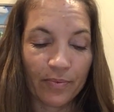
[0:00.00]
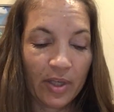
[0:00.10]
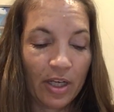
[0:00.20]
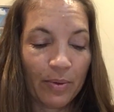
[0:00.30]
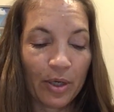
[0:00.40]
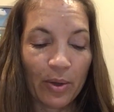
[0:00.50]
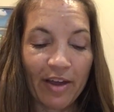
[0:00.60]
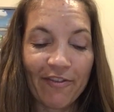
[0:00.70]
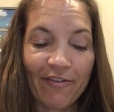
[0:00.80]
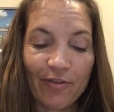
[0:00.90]
Here we go.
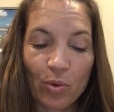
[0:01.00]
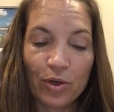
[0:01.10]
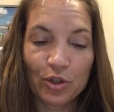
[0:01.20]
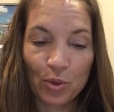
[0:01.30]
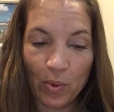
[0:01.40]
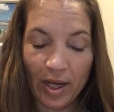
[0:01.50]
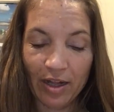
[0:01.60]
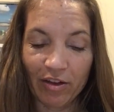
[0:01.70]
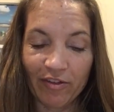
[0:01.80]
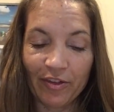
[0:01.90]
At
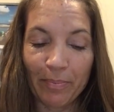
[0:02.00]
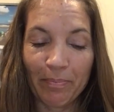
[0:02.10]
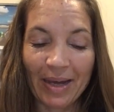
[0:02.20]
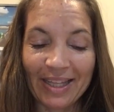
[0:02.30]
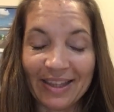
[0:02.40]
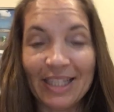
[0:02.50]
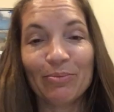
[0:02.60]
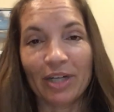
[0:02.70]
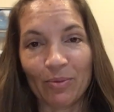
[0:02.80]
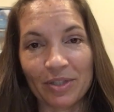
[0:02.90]
4:12, my
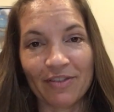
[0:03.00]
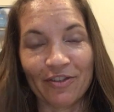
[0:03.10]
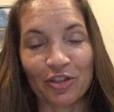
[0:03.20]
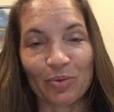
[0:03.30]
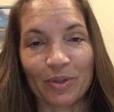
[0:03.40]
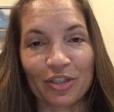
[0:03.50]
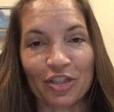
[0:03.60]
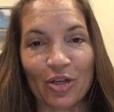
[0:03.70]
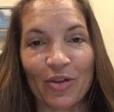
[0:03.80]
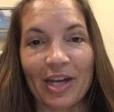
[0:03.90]
Libre was the first one to
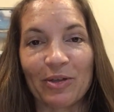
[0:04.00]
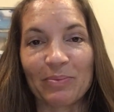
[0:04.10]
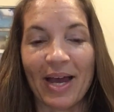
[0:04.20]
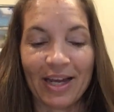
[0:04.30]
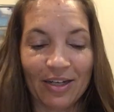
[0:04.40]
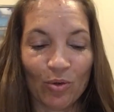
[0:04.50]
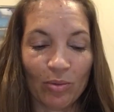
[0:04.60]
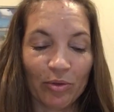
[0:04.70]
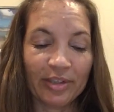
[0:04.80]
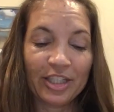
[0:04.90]
show that I was back in
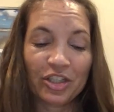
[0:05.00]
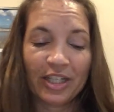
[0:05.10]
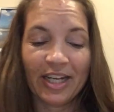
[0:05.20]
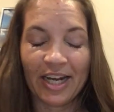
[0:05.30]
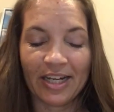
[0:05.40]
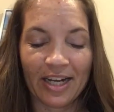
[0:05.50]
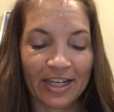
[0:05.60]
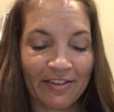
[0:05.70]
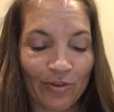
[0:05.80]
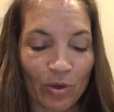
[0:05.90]
normal range again at a
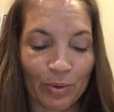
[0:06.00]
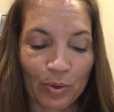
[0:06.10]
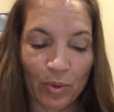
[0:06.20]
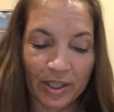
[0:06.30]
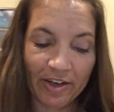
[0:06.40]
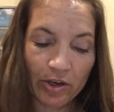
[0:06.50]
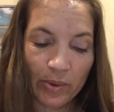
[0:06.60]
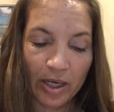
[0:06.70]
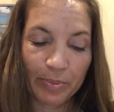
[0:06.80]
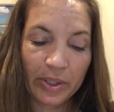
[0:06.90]
94 with one
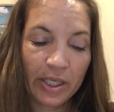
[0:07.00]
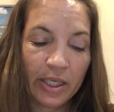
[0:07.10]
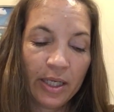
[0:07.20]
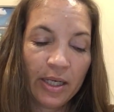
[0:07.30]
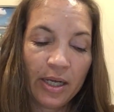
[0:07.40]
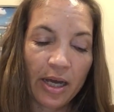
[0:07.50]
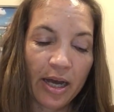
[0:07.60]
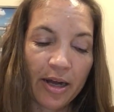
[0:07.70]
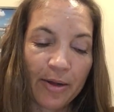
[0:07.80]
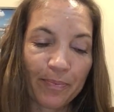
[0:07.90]
arrow up.
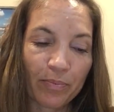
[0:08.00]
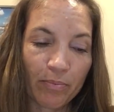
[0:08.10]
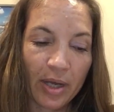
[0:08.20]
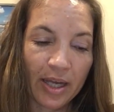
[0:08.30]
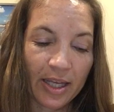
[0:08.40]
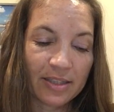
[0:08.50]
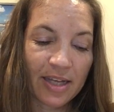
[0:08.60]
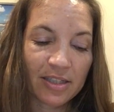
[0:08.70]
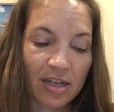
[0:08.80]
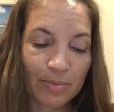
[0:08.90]
My
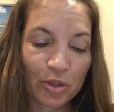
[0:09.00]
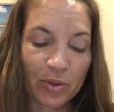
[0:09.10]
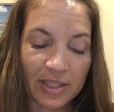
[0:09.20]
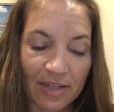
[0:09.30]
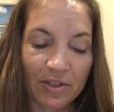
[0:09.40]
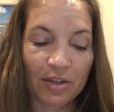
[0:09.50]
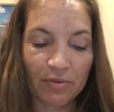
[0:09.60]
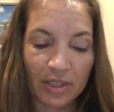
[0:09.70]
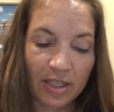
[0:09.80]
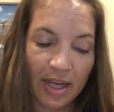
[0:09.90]
Dexcom showed a
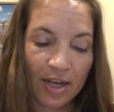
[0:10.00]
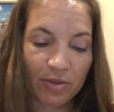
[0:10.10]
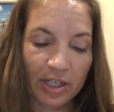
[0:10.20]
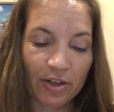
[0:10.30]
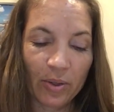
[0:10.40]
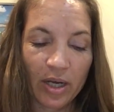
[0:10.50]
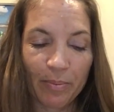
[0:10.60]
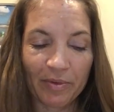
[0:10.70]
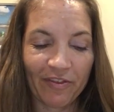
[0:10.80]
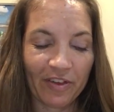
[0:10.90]
73 angled arrow
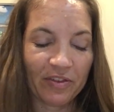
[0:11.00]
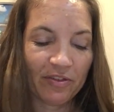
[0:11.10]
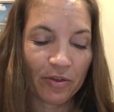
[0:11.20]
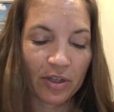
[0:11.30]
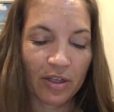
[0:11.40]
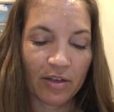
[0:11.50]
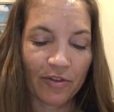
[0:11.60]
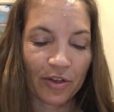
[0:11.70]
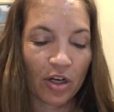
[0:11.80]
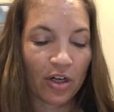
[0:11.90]
up and 50 for
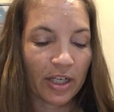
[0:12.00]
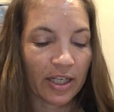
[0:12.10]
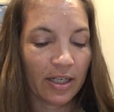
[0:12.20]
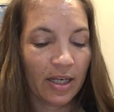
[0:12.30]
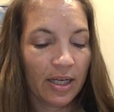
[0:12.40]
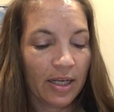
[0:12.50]
the Guardian.